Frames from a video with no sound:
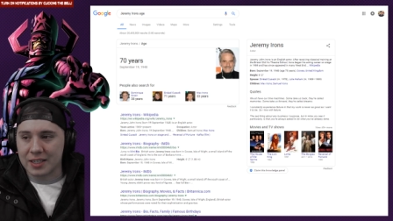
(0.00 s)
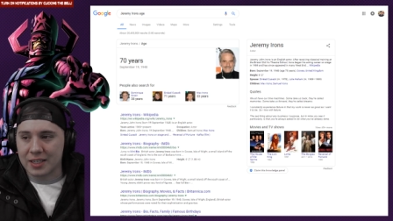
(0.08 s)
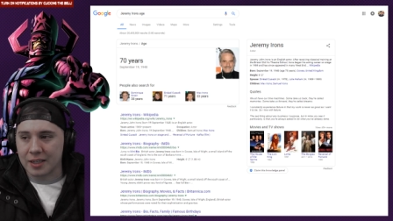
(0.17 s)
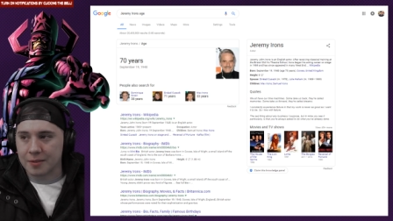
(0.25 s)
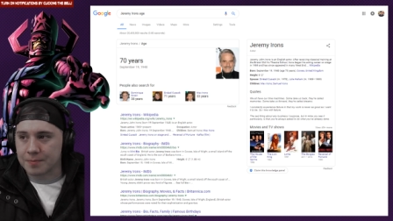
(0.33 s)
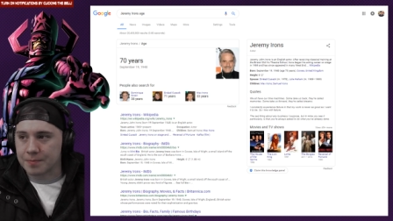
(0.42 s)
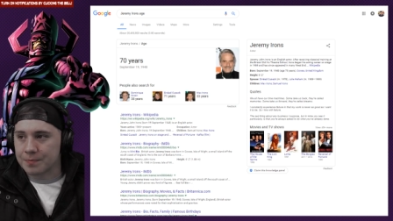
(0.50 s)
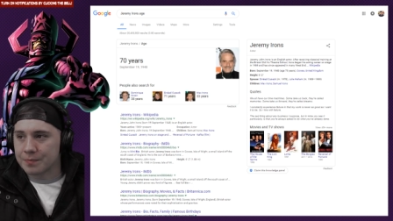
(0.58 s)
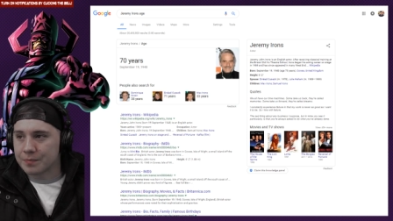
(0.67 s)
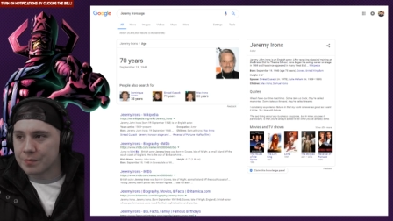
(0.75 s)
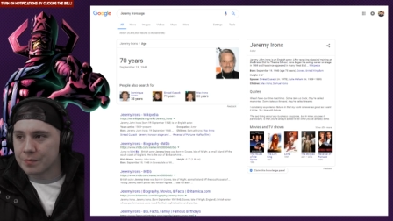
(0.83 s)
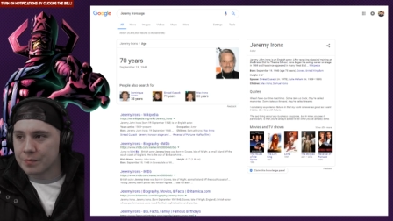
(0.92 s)
King.
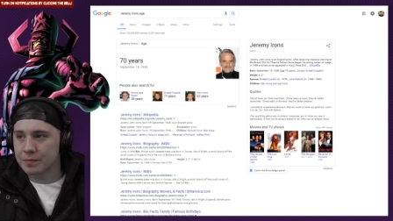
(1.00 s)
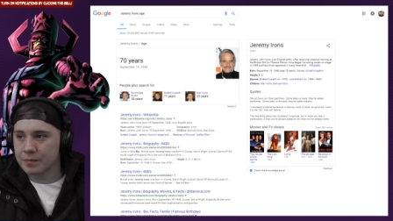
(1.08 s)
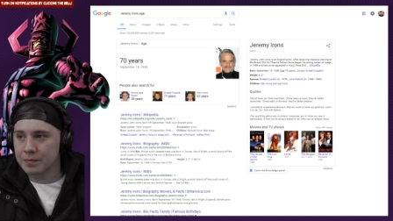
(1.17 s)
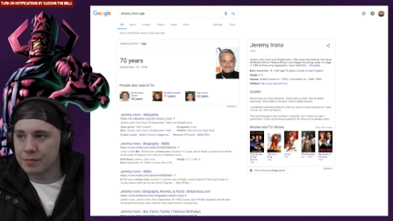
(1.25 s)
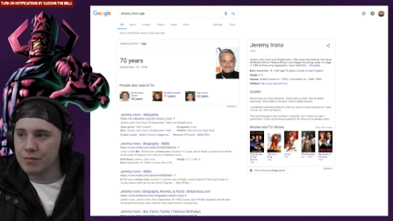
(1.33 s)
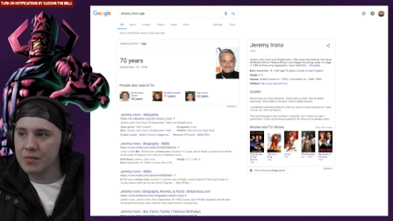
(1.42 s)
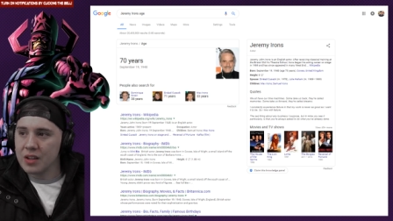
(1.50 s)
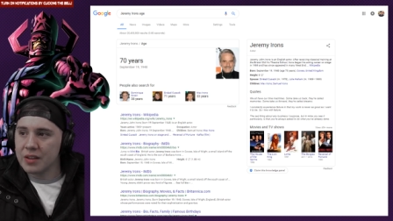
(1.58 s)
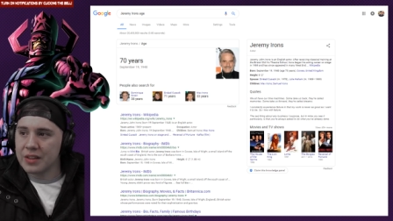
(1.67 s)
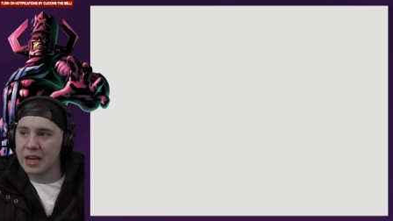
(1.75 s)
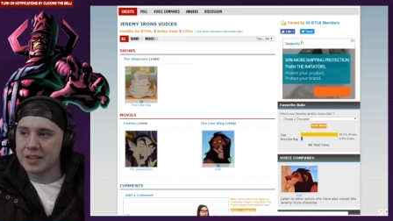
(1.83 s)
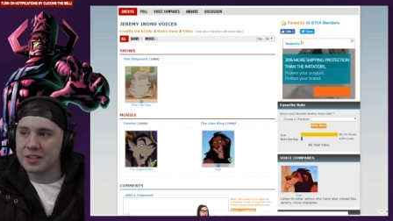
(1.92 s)

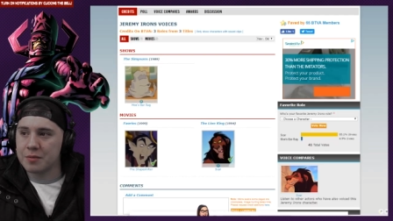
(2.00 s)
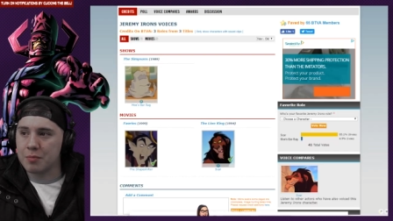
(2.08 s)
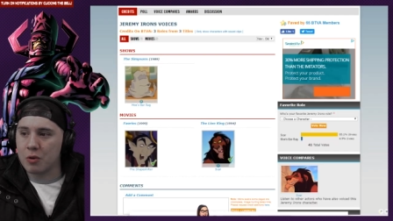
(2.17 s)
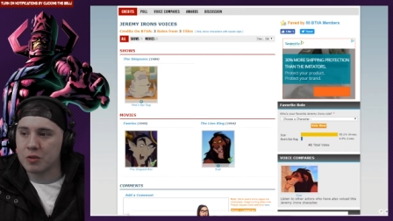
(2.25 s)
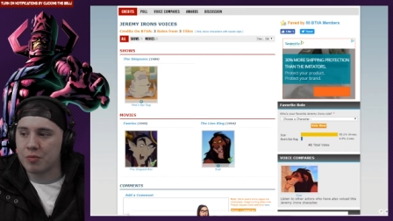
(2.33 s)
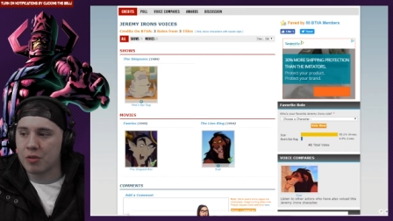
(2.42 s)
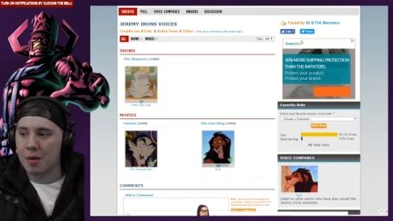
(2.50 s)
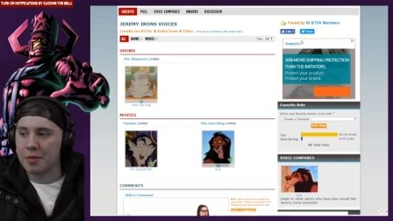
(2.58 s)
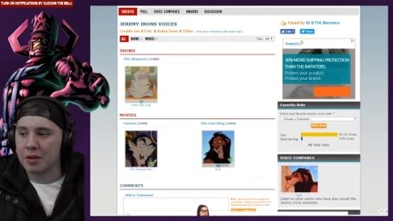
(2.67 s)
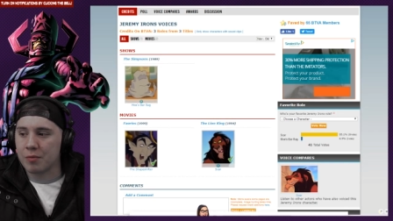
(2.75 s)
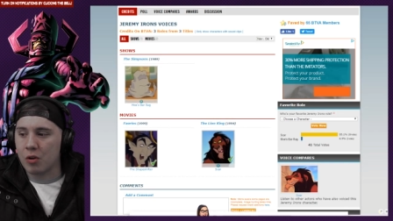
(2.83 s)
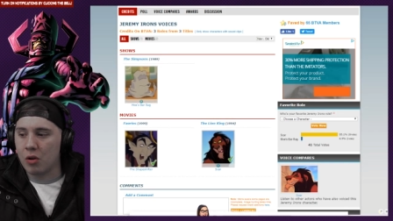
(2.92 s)
That is his most prominent
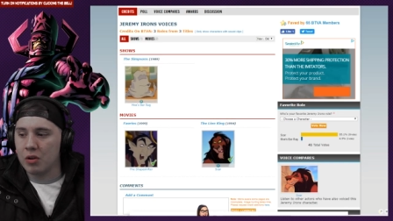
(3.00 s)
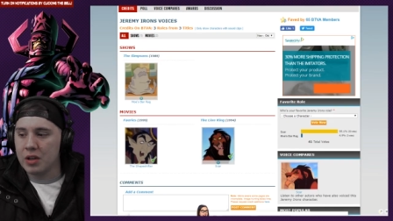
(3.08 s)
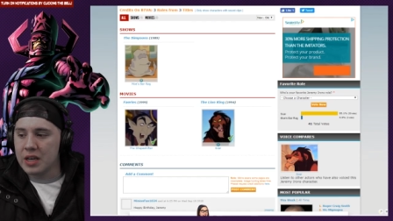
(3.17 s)
role.